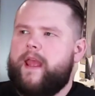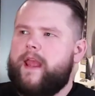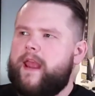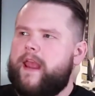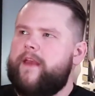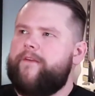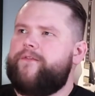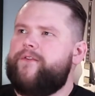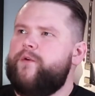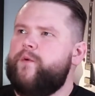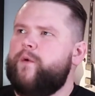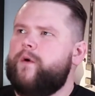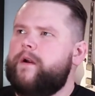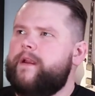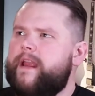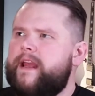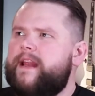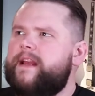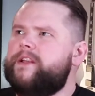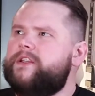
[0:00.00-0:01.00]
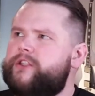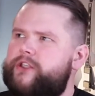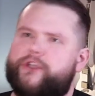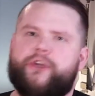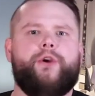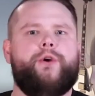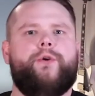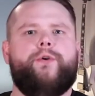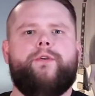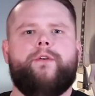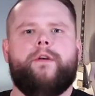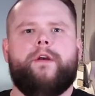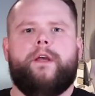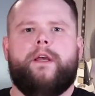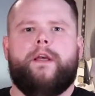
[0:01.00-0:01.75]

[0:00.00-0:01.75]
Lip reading: If you were getting sued